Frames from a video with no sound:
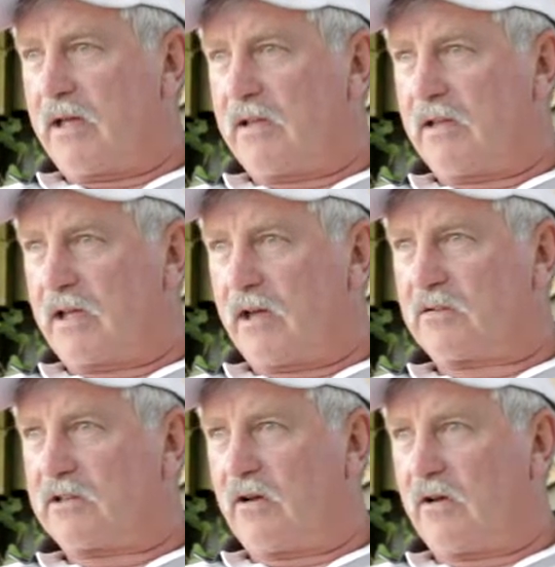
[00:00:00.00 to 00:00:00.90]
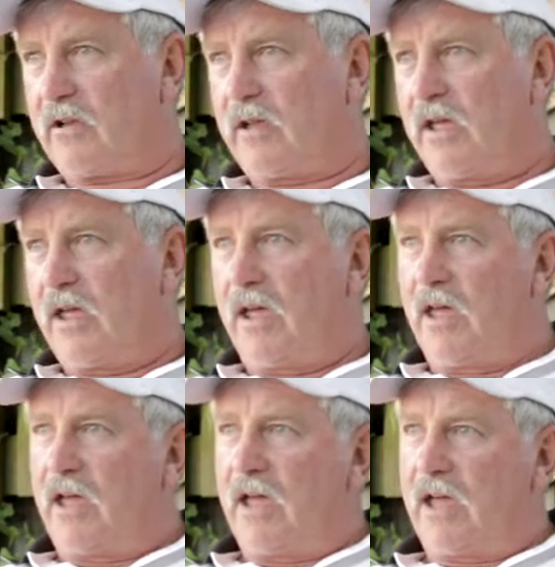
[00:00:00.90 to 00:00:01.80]
the coastline,
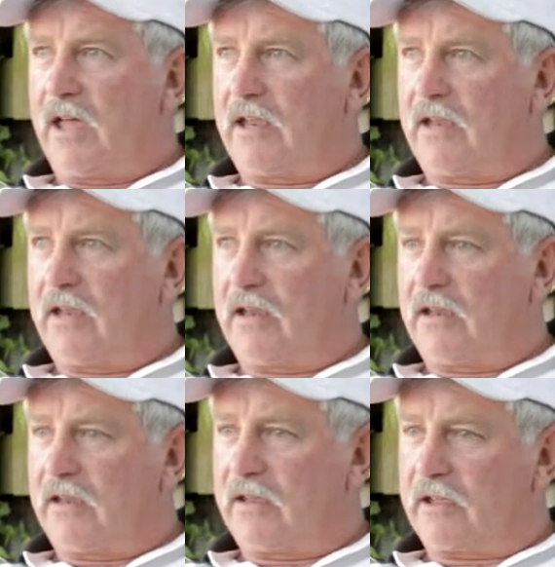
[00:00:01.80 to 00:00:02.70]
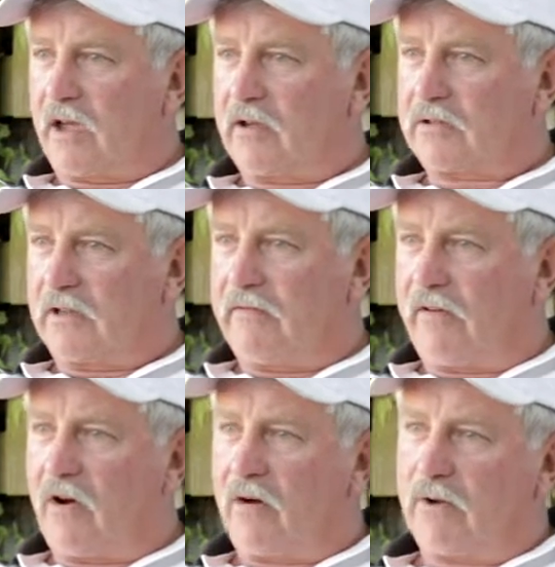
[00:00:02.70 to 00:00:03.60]
and the coastal
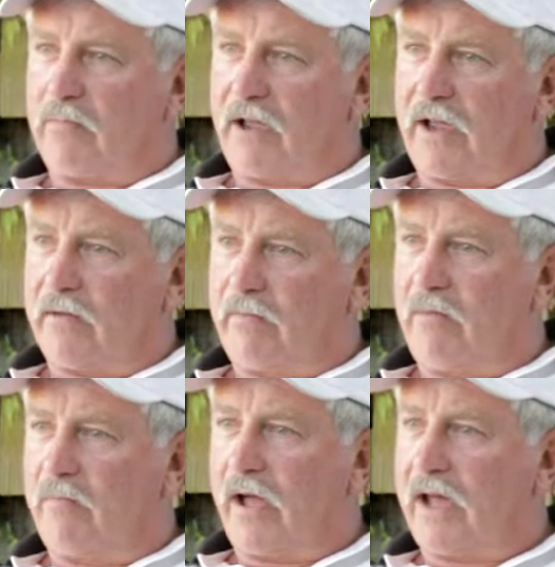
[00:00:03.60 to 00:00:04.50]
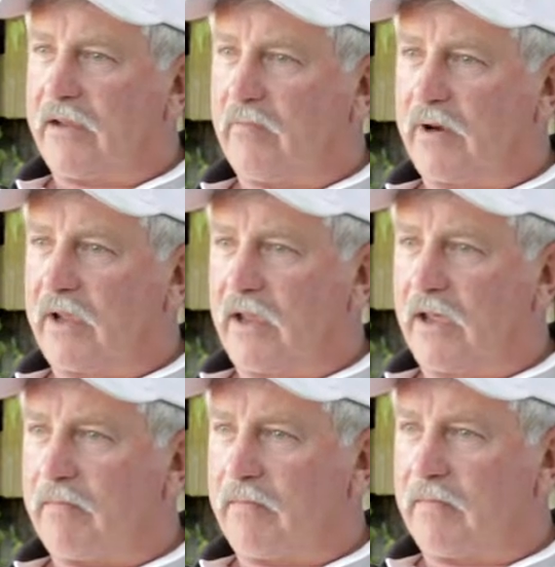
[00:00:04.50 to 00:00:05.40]
environment played a big part in bringing
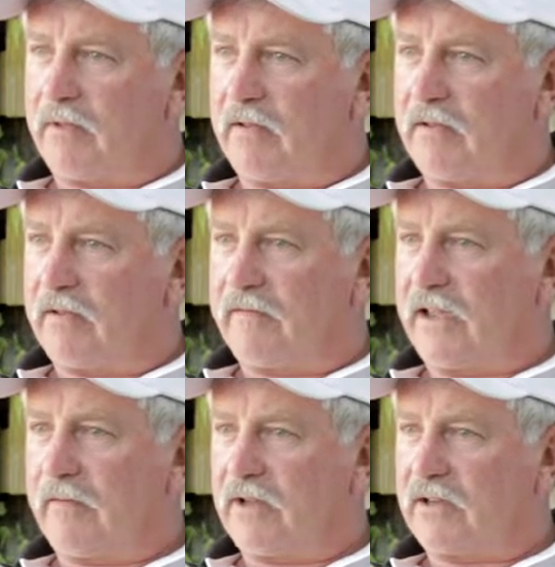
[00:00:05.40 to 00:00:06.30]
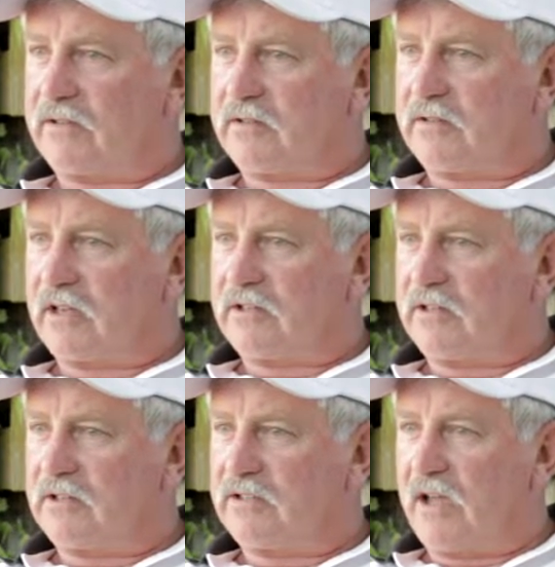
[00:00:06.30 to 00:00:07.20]
up the family as such
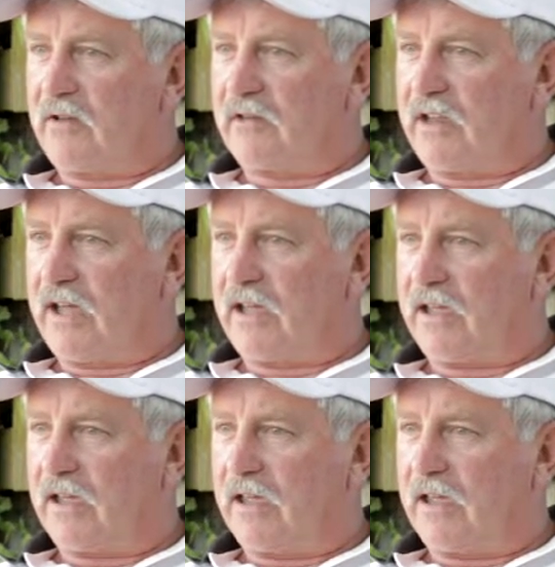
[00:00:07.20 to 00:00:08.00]
it is known today.